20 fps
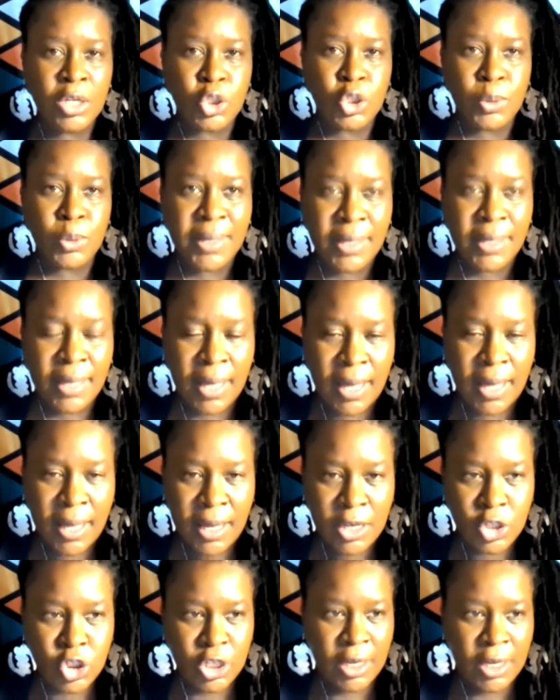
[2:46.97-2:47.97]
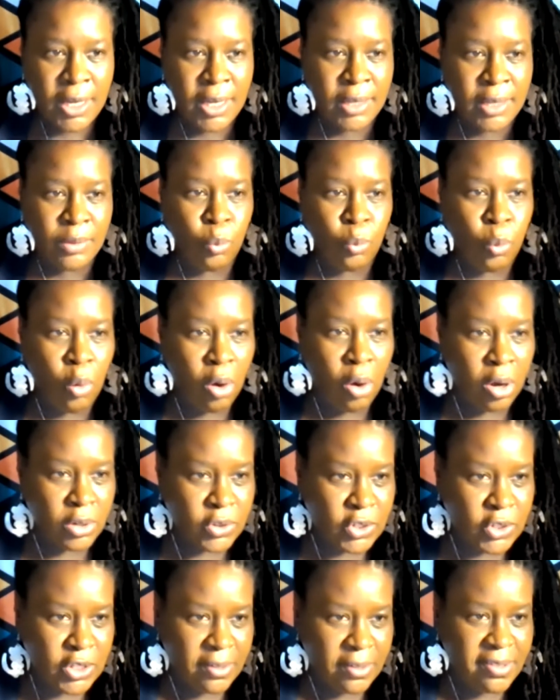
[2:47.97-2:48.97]
to engage in what
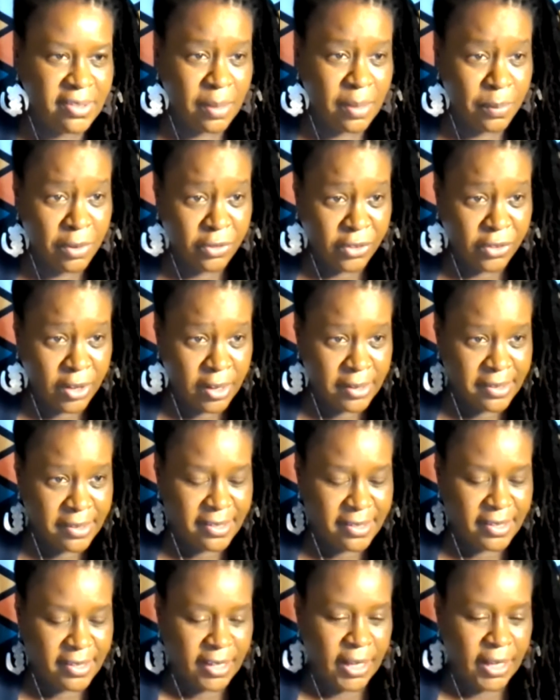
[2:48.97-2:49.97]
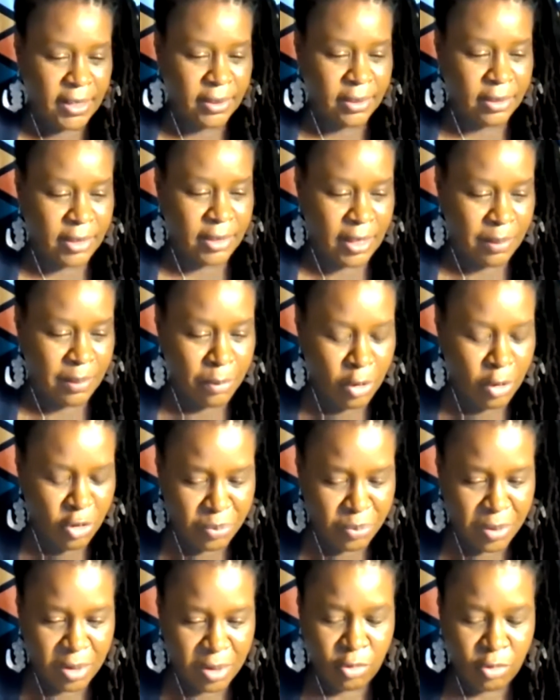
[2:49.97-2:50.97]
some of us in the
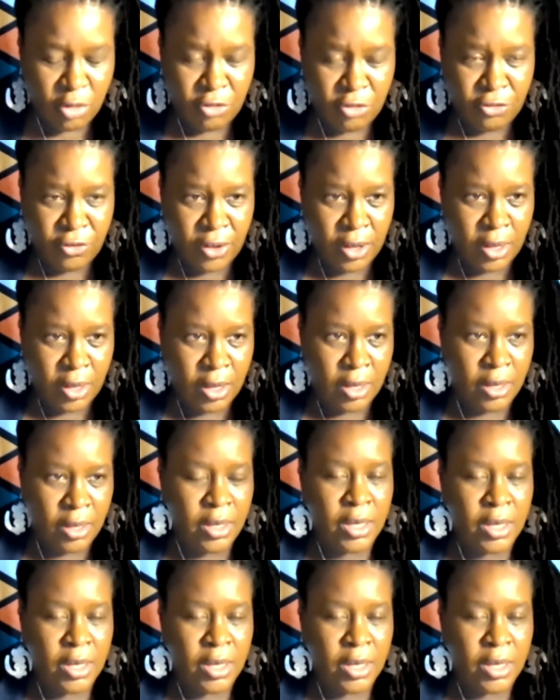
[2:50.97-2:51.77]
movement refer